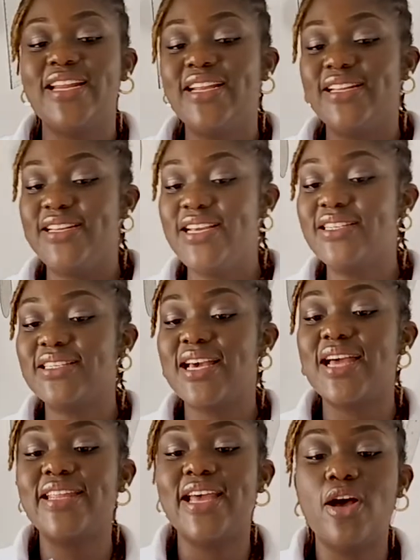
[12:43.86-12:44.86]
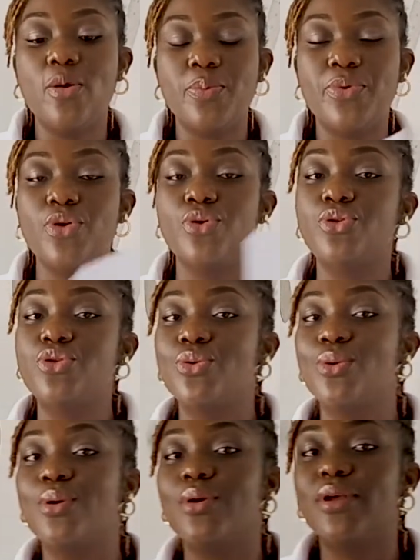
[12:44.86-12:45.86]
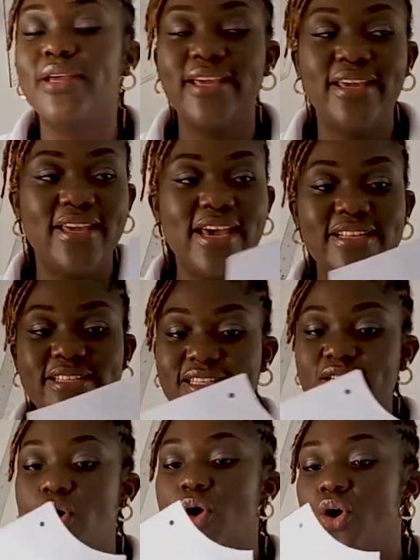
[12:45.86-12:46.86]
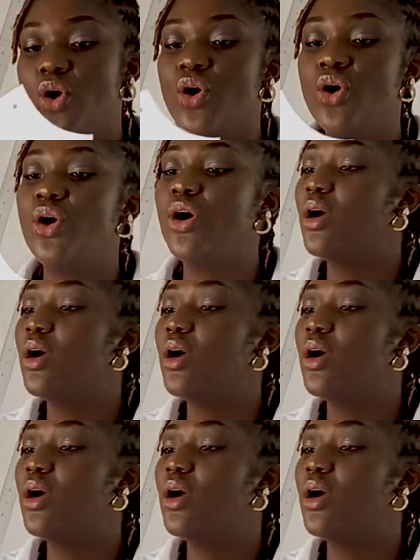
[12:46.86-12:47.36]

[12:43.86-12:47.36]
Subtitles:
then this can help you to get it hung